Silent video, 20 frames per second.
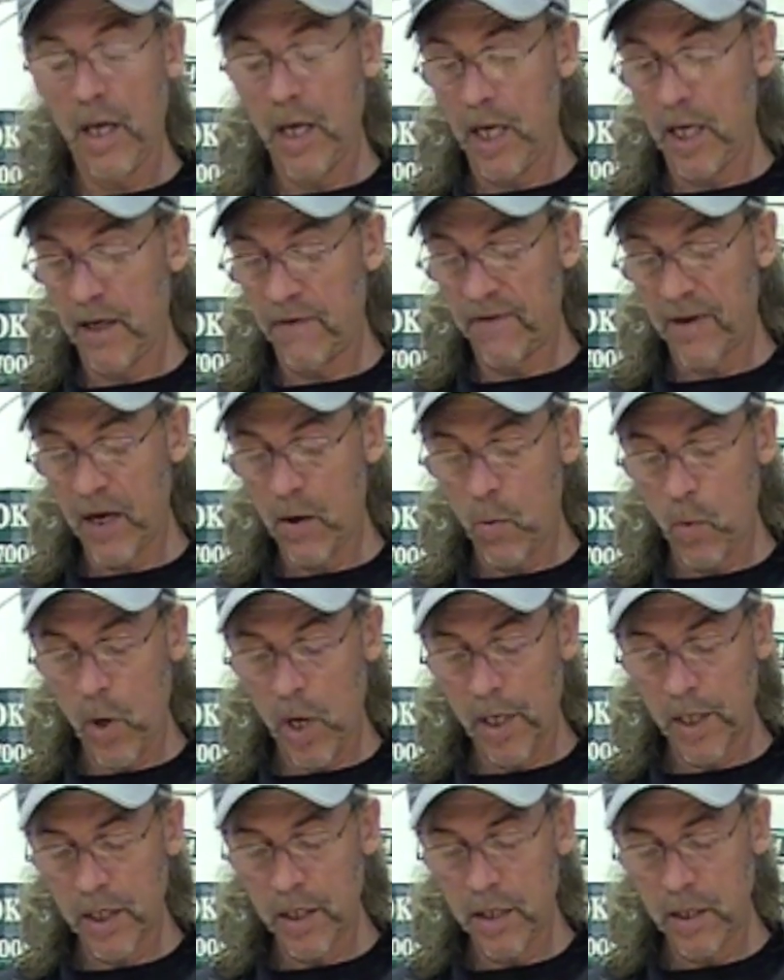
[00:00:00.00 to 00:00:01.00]
And if I
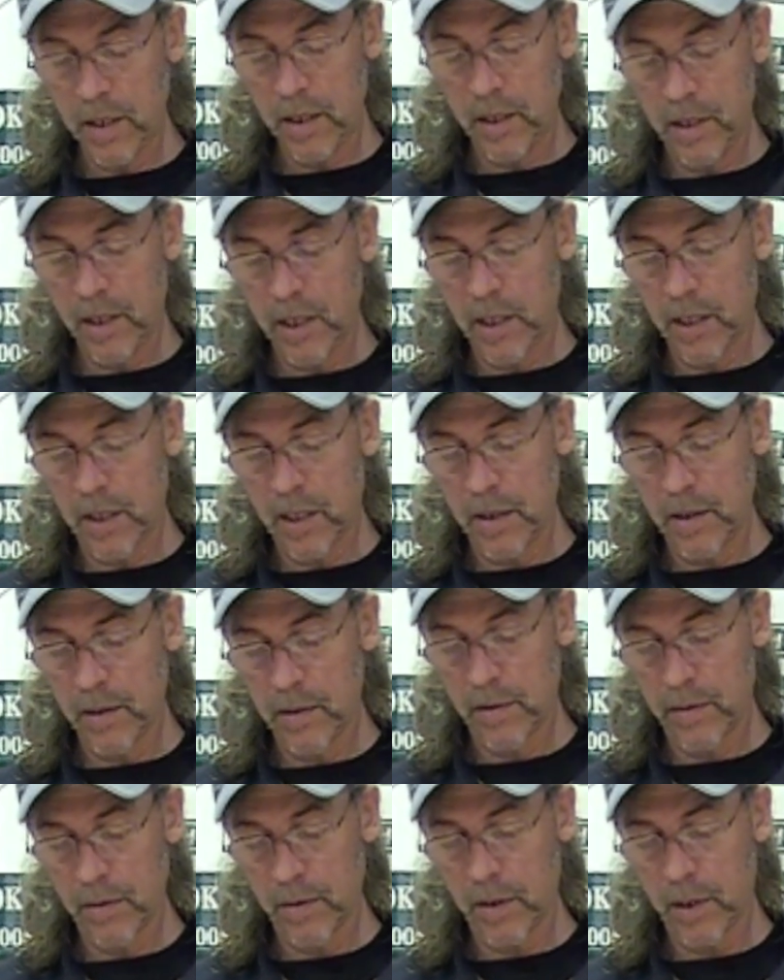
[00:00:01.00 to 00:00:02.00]
wanted the
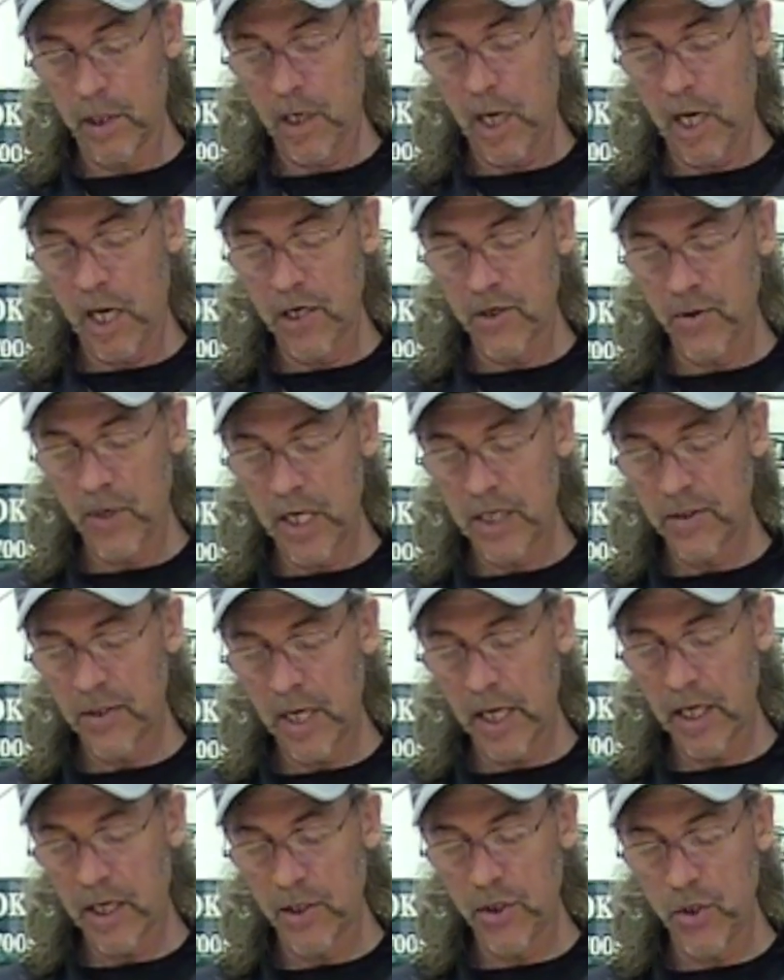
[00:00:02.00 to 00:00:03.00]
Contrast,
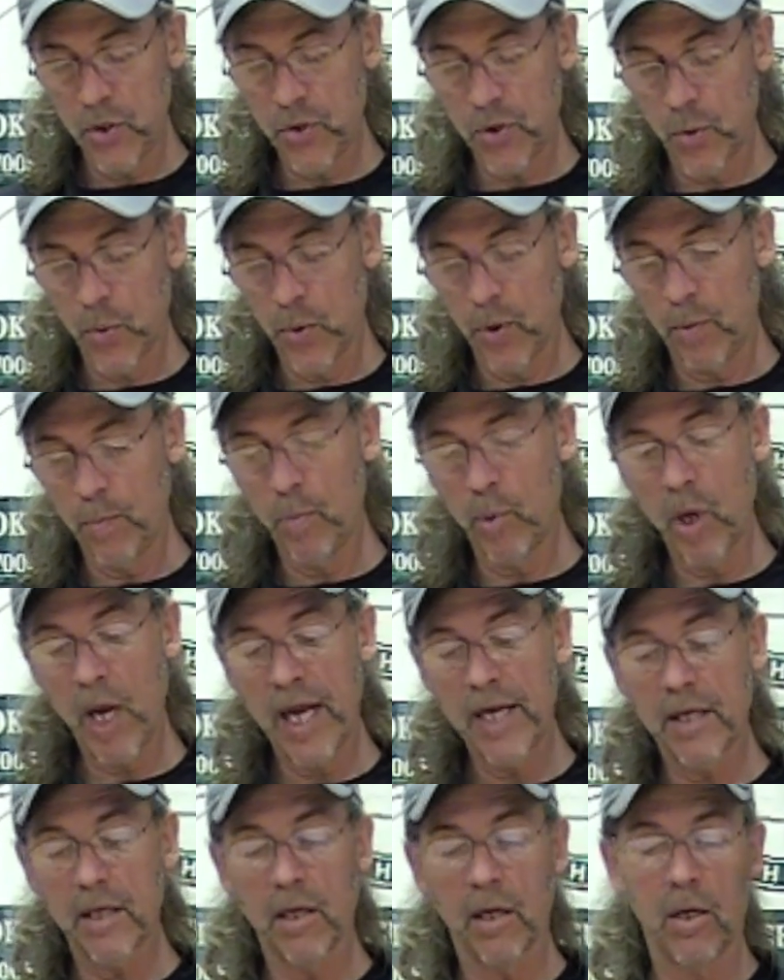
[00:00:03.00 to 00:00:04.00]
I could use a real
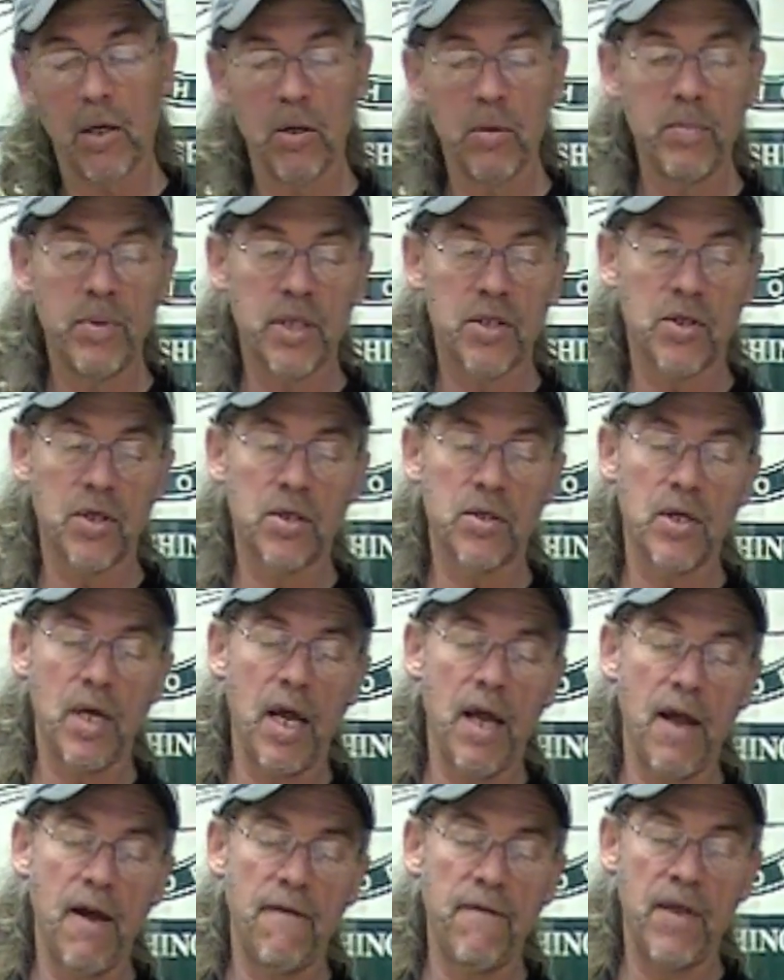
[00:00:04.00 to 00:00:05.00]
bright color, but since I
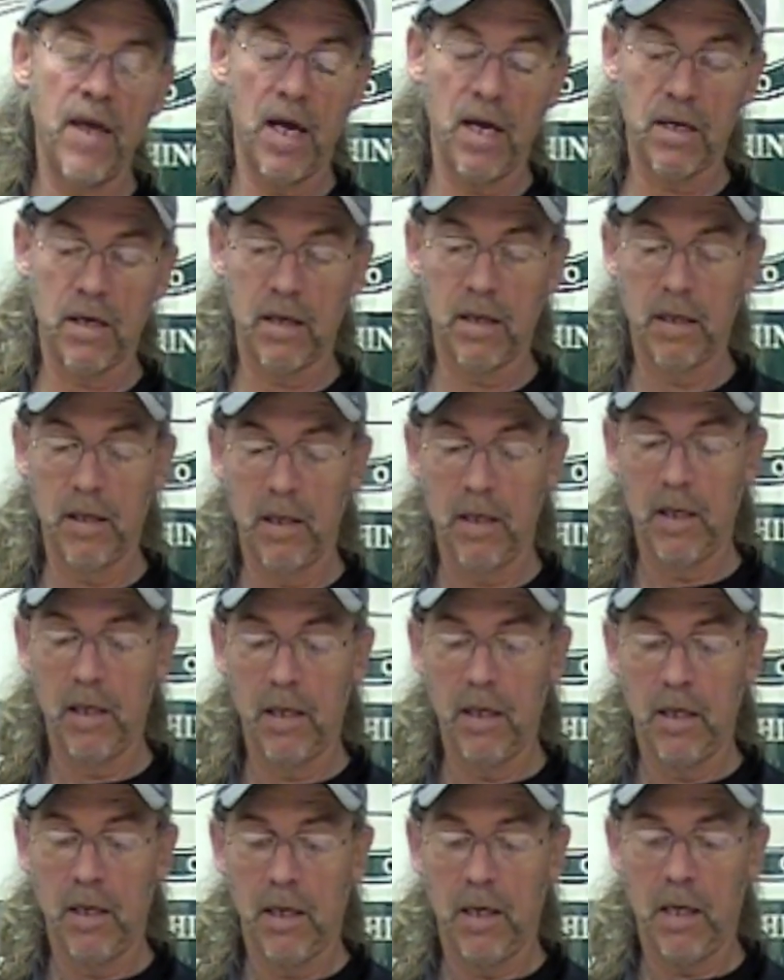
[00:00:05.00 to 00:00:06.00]
have that
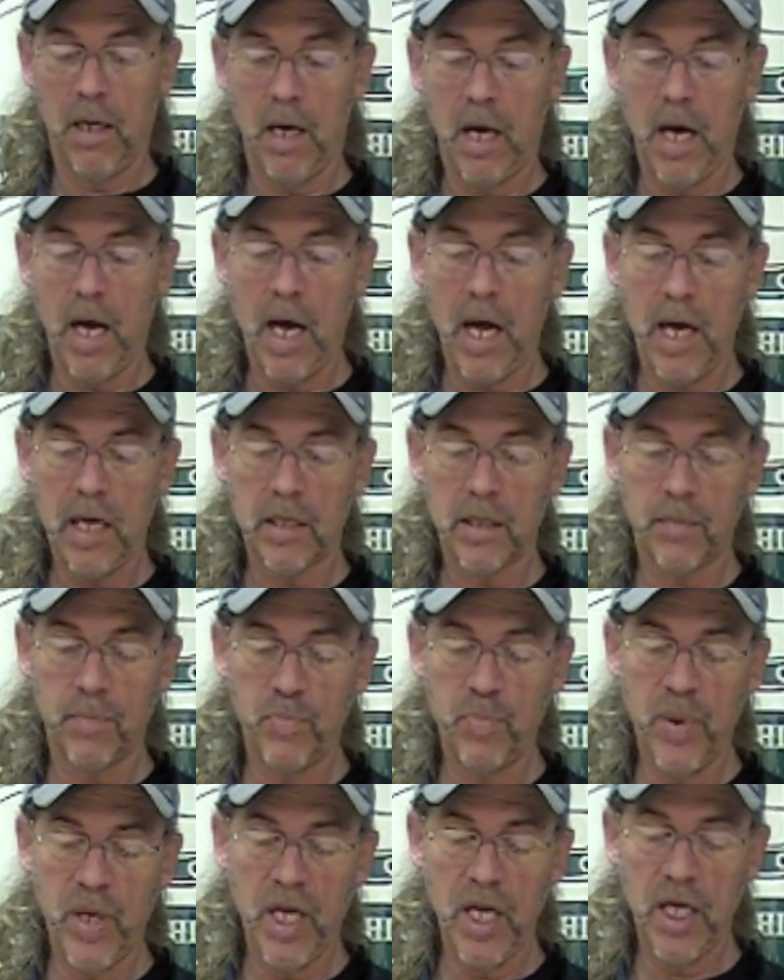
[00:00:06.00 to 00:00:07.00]
hot
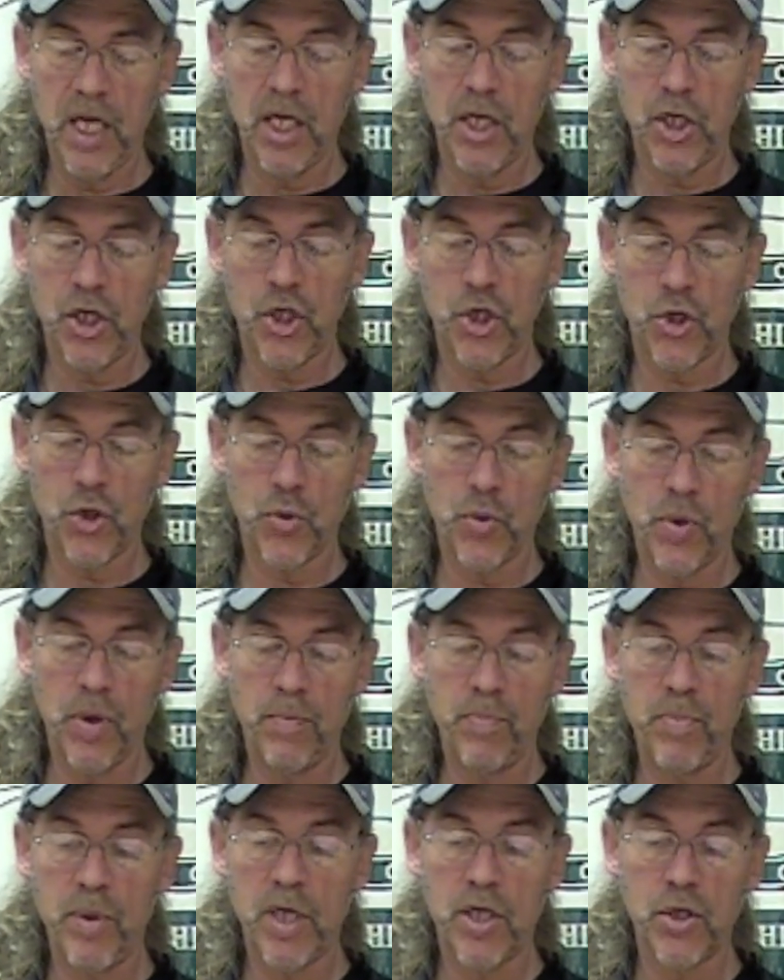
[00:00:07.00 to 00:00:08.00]
pinkish,
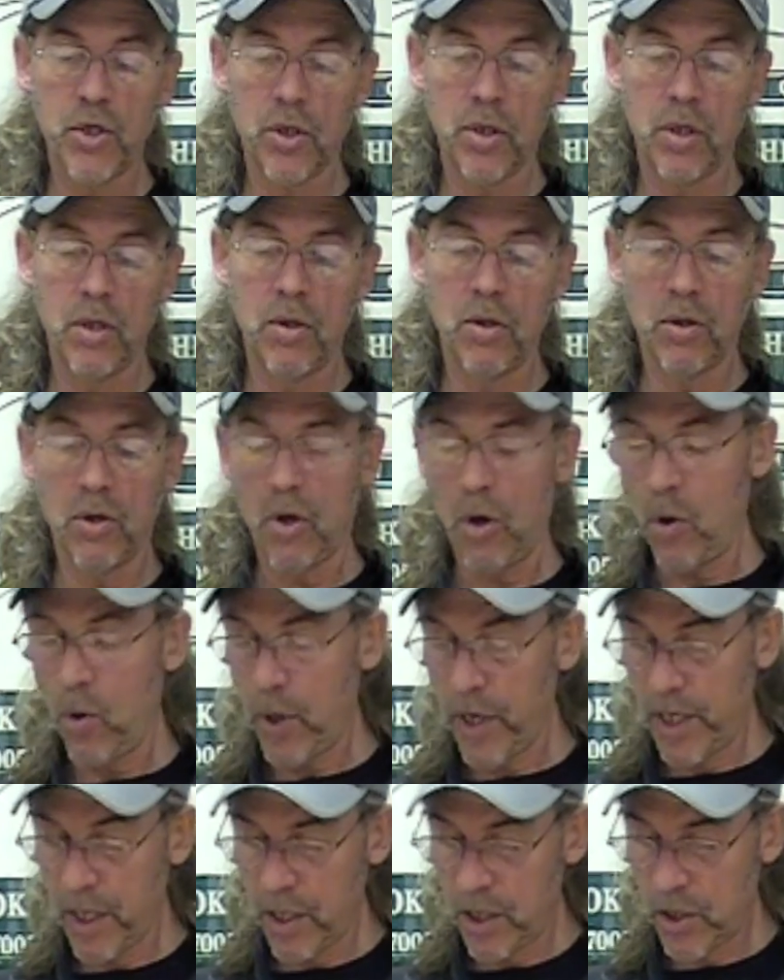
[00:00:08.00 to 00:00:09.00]
shrimpish,
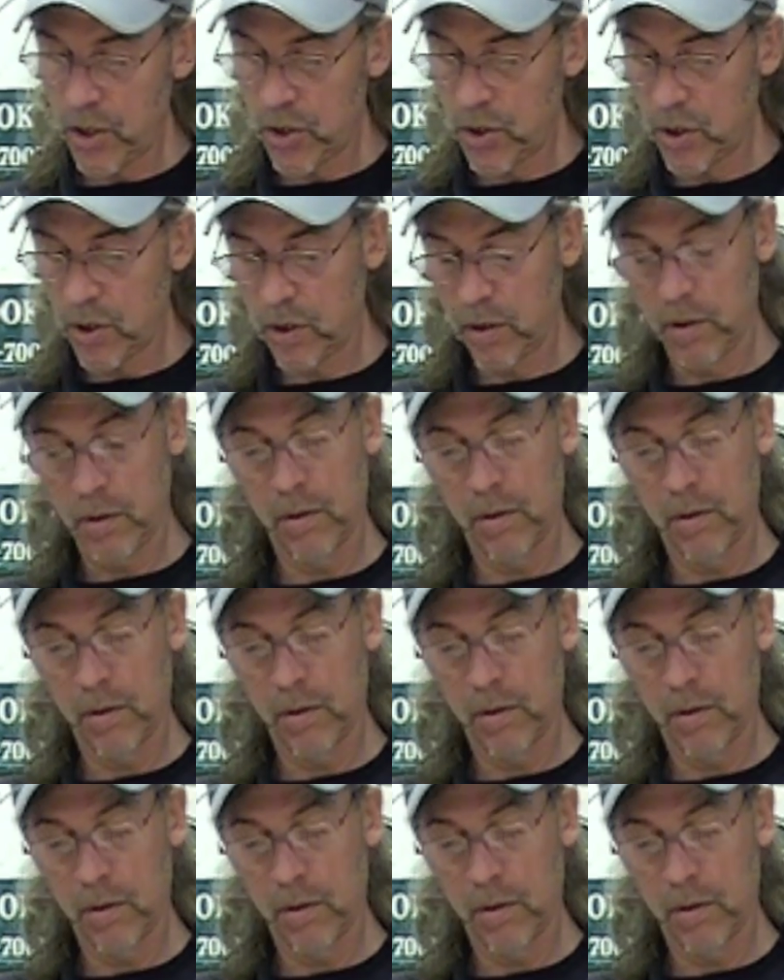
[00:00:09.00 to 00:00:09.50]
glowingish